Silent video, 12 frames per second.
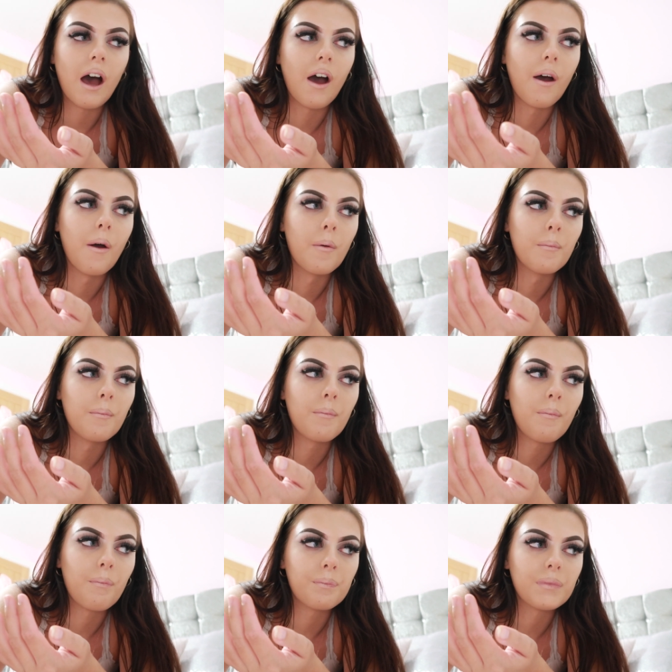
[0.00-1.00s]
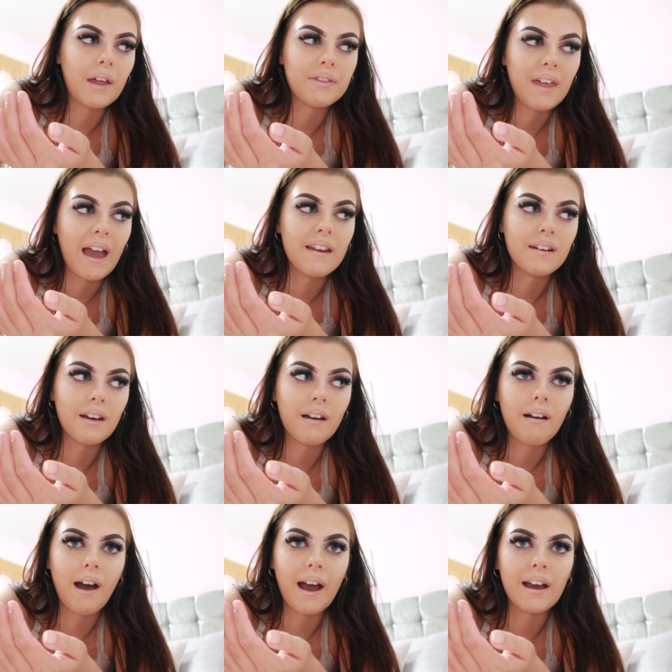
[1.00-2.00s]
And then
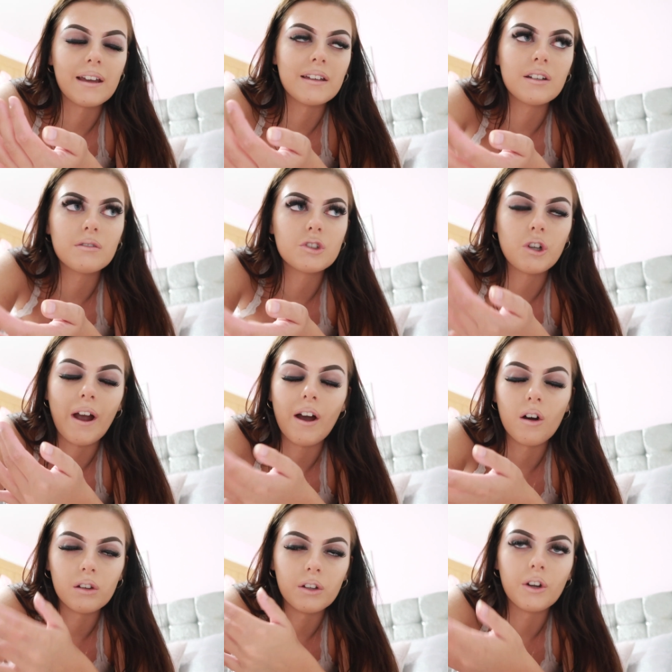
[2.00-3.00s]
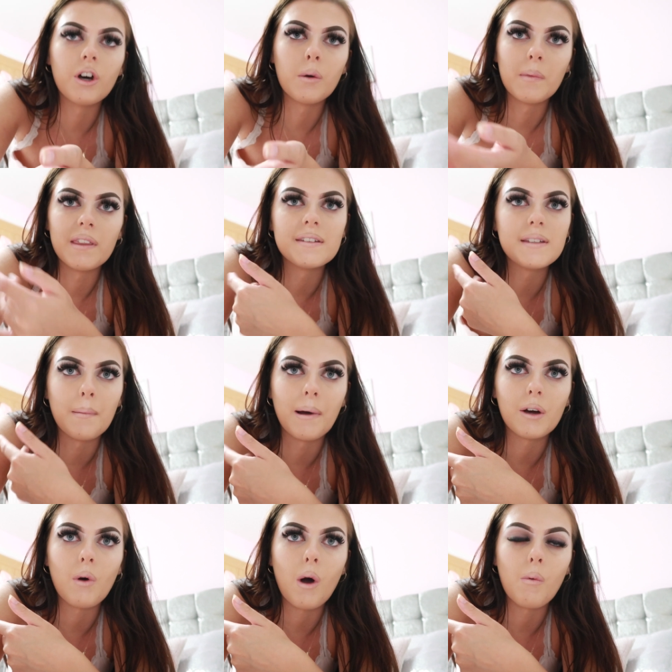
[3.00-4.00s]
I try it all on at home and then send
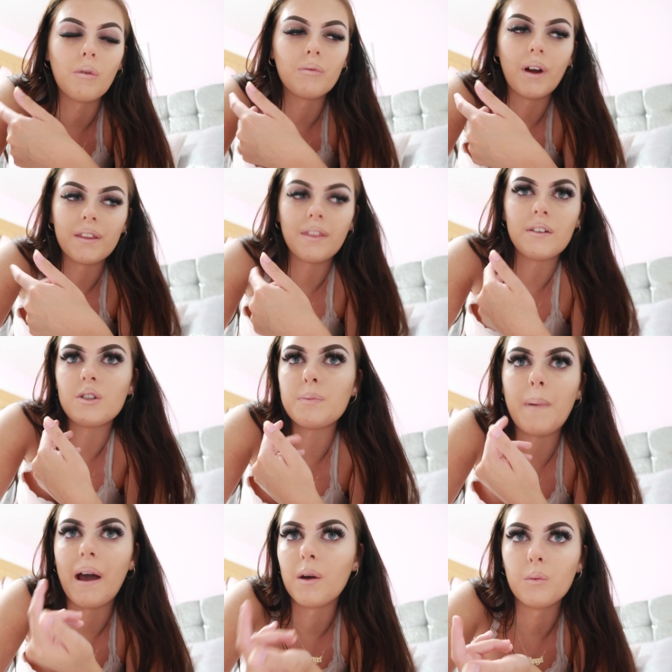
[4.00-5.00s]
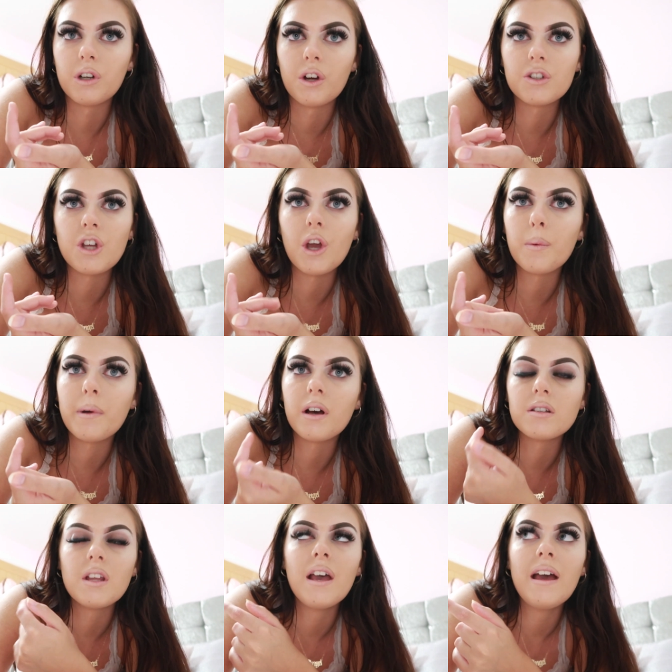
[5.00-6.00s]
back what I want, rather than just buying one or two,
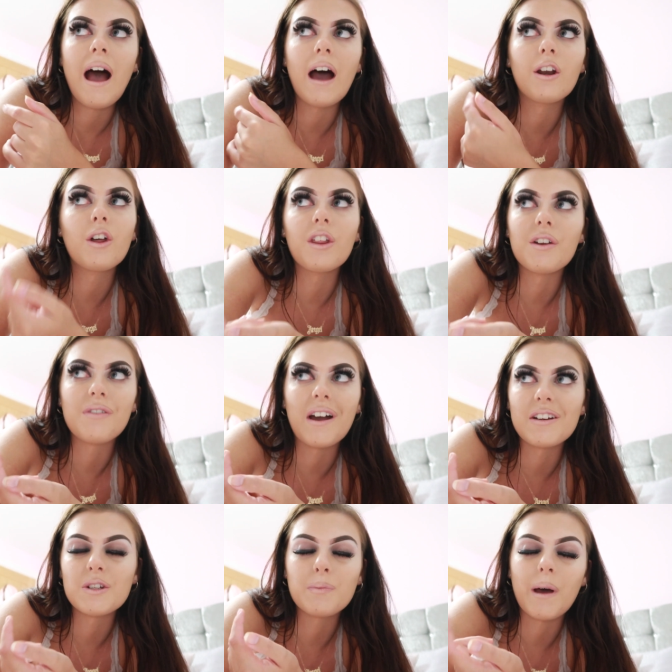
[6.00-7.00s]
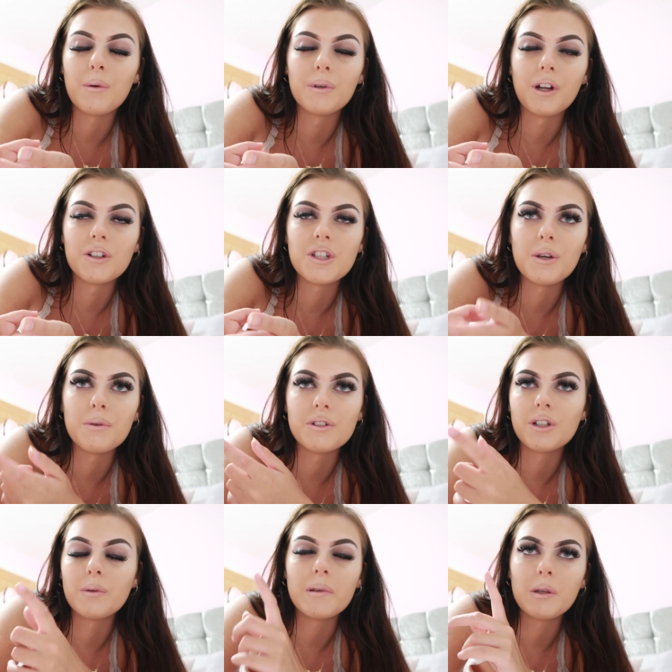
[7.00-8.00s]
because I know that if I just buy one or two, it's
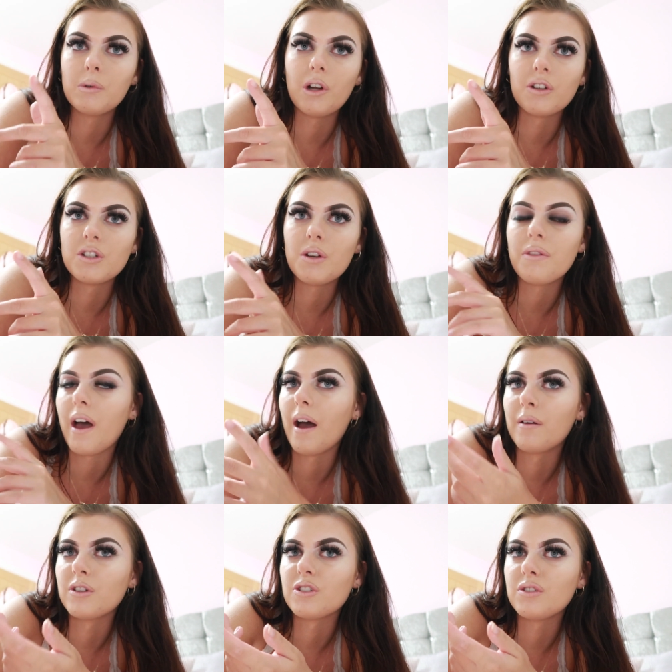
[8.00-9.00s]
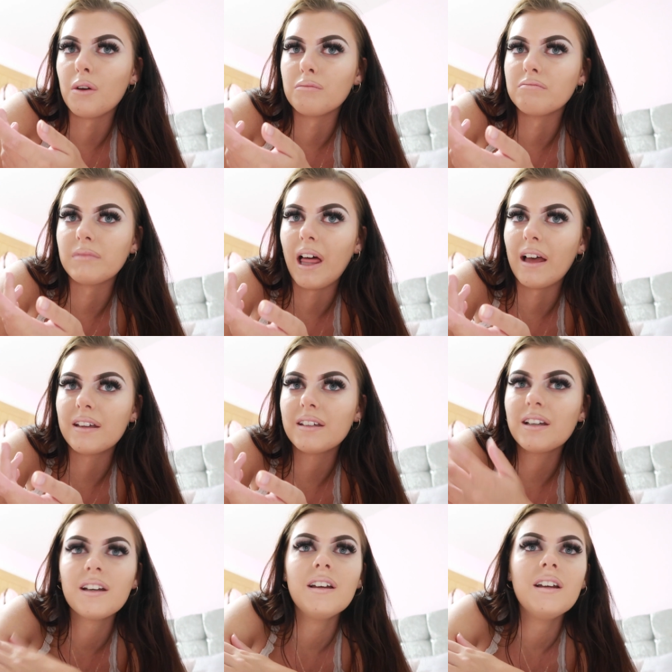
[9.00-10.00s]
gonna be the one or two that I just don't
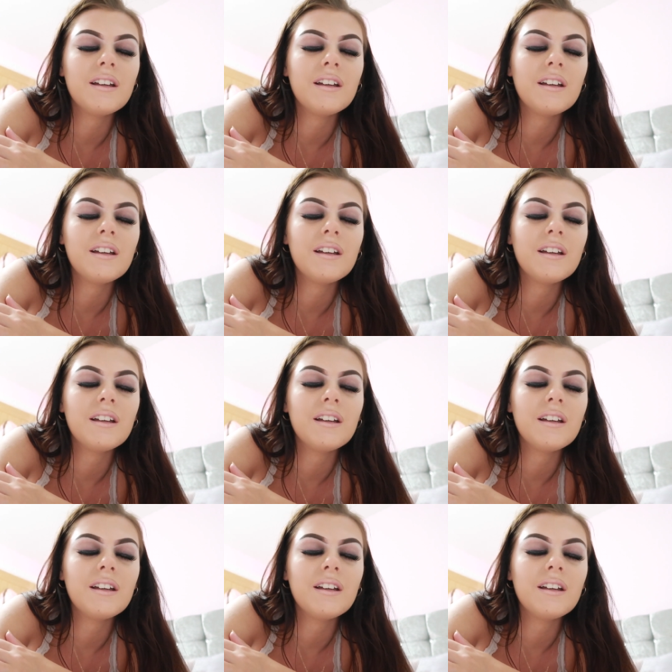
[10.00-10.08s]
like.